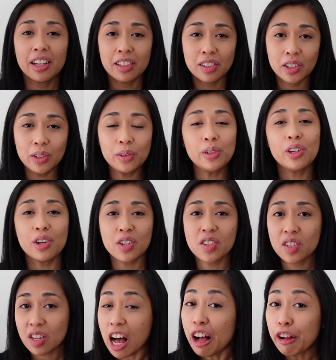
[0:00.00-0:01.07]
You
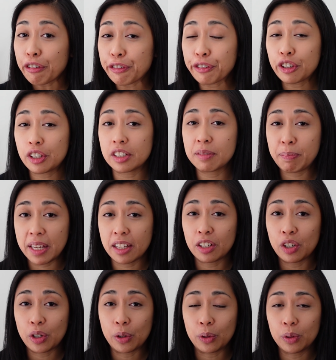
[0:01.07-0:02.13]
yourself could be a
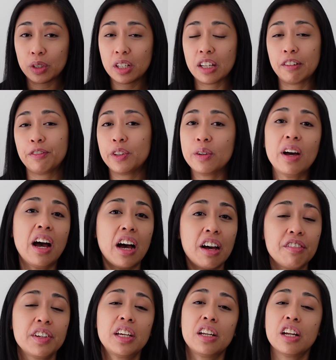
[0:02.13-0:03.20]
node if you
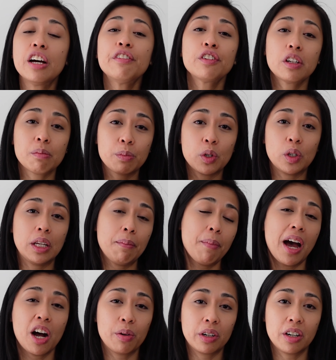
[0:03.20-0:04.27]
have enough computing
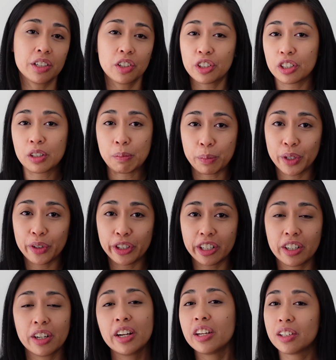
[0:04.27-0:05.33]
power on your
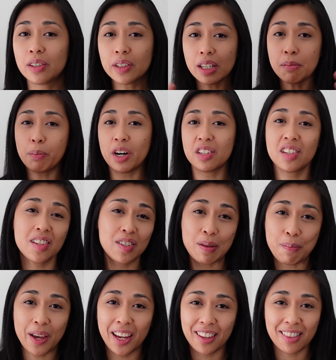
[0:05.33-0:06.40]
computer. You can
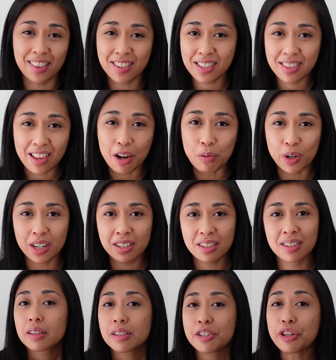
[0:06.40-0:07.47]
participate in this network.
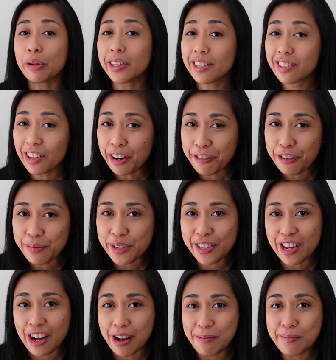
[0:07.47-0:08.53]
So let's start from the
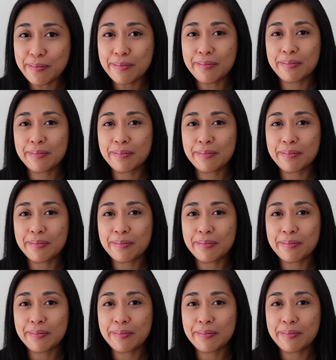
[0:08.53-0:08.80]
top.